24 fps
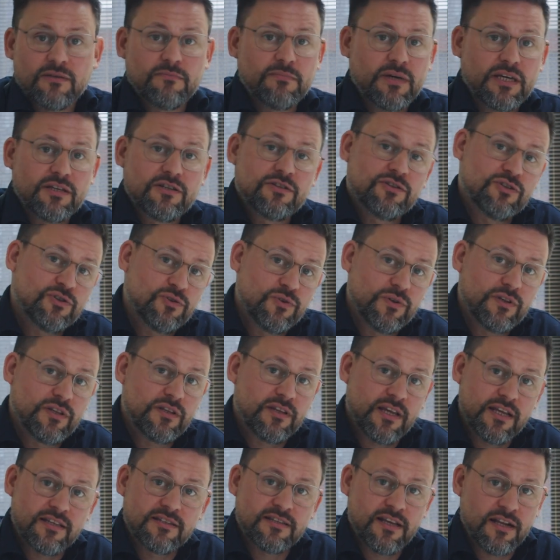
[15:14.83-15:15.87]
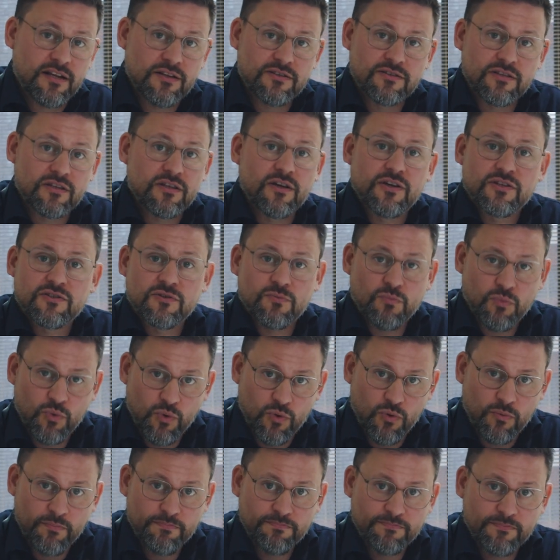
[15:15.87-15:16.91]
and making sure that their tenants are nice and
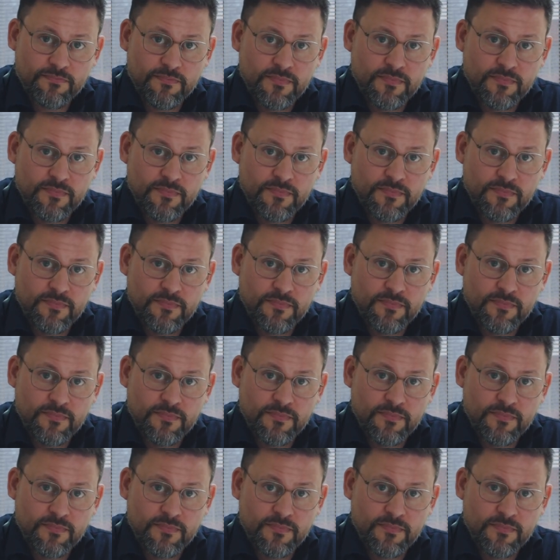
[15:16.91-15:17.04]
warm.